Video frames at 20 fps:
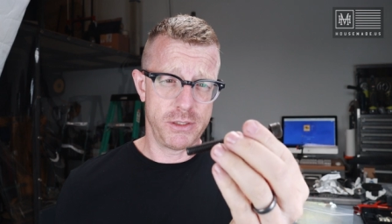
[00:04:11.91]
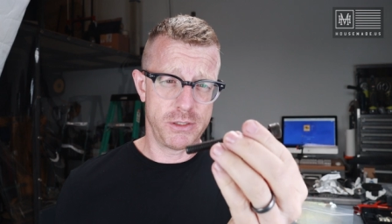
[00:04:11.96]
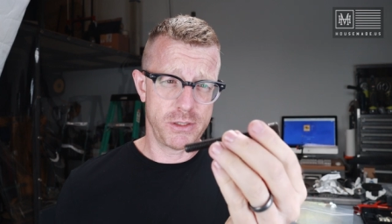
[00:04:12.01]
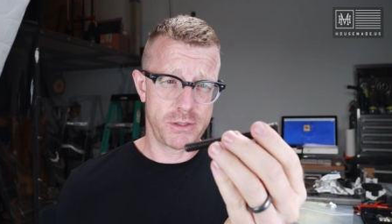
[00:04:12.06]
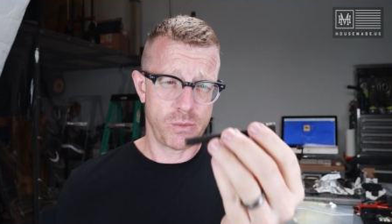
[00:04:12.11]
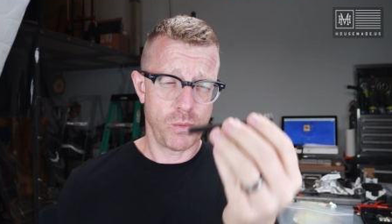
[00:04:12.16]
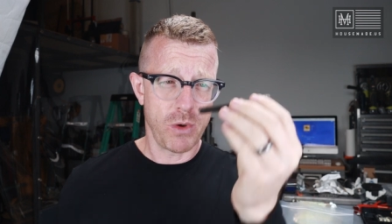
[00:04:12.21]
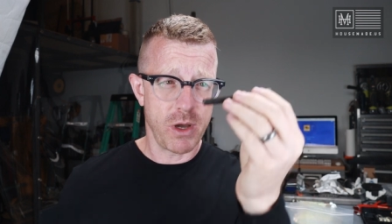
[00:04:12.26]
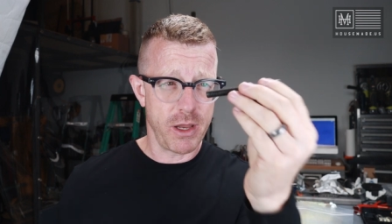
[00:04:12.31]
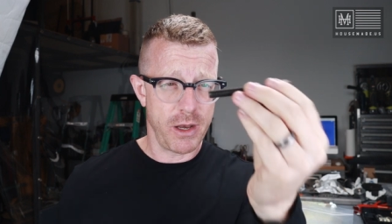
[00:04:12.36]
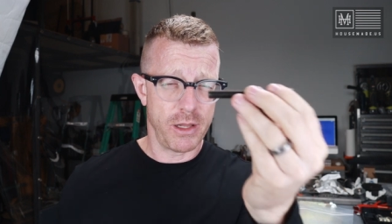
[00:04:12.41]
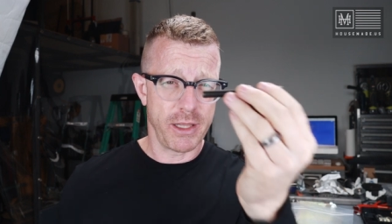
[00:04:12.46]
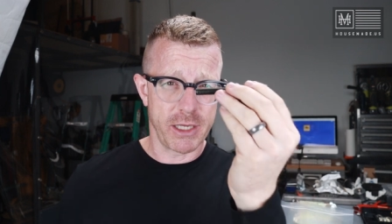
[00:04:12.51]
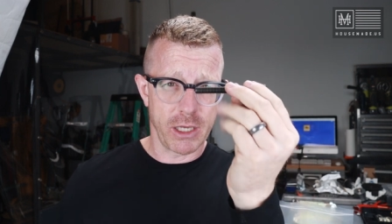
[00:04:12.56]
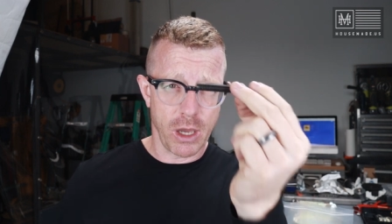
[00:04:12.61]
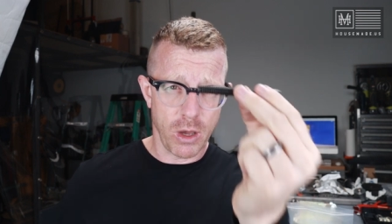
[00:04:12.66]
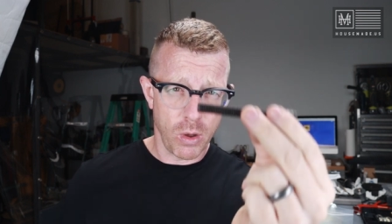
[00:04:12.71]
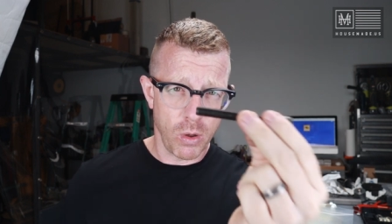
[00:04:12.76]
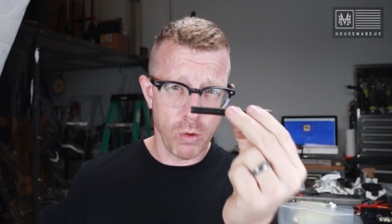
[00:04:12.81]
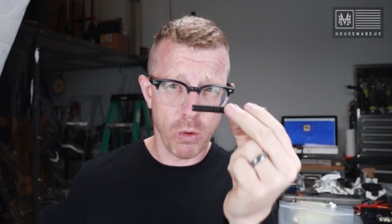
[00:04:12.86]
I just want
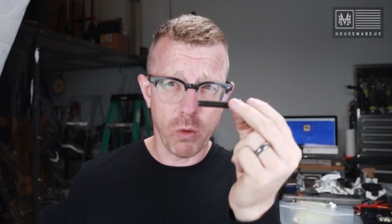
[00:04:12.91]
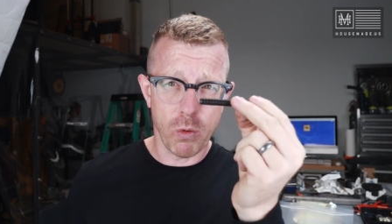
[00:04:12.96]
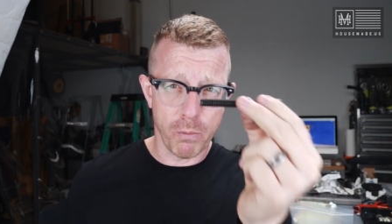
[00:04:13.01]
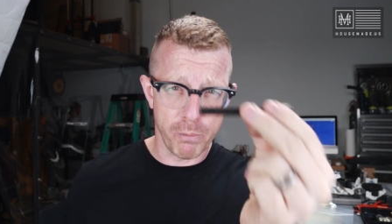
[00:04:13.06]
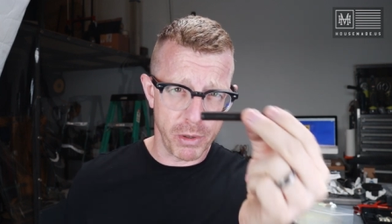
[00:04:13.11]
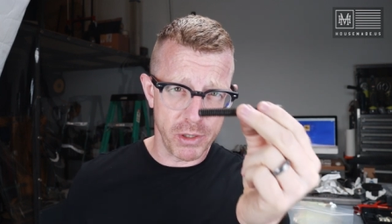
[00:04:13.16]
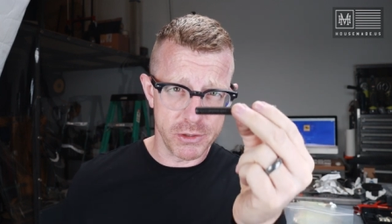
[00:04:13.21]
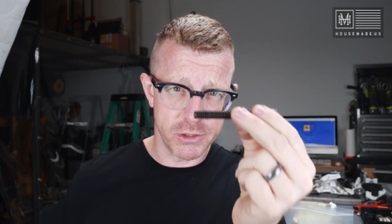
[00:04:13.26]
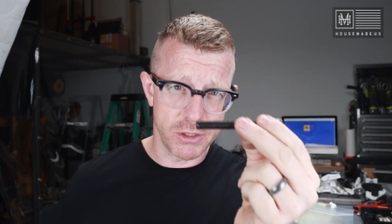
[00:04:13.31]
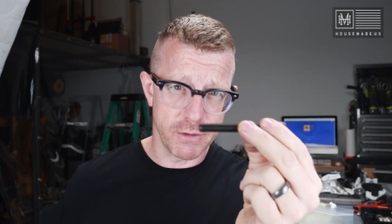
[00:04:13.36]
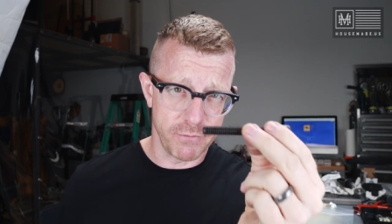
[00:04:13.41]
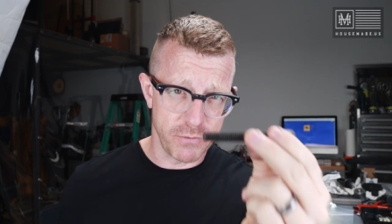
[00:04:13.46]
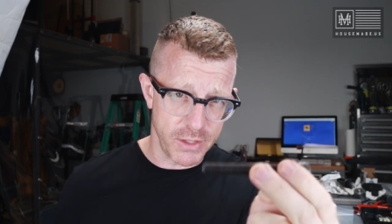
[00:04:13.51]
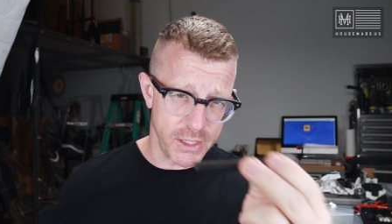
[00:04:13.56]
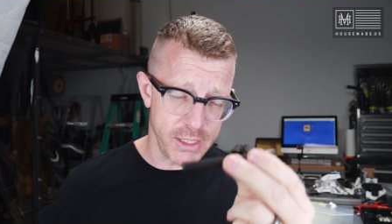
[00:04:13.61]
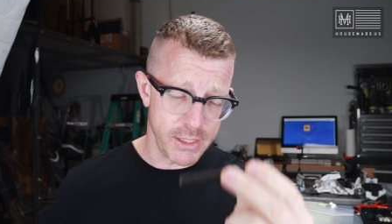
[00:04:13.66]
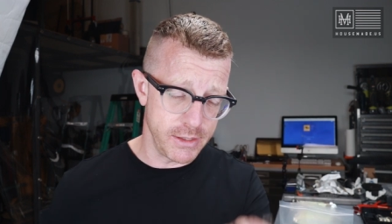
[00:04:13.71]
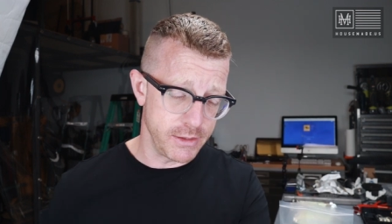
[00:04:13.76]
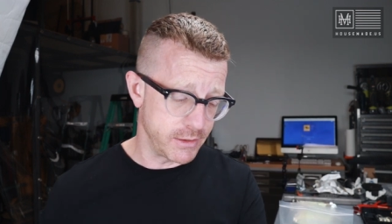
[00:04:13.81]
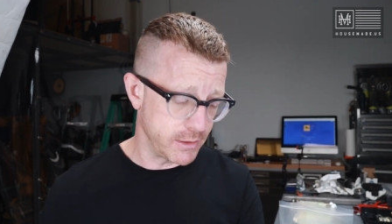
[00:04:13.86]
like a whole bunch of
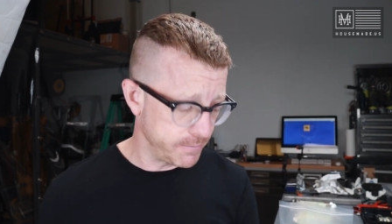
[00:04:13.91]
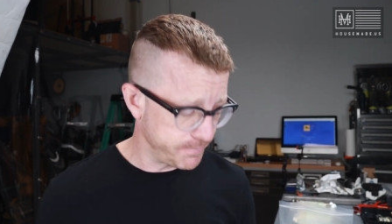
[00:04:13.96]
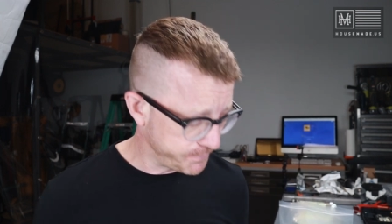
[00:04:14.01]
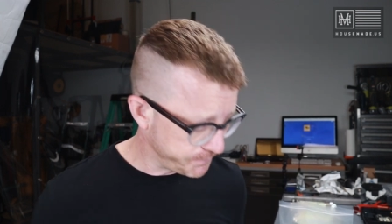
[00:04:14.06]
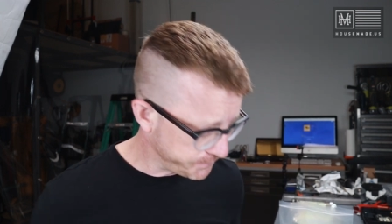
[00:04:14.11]
these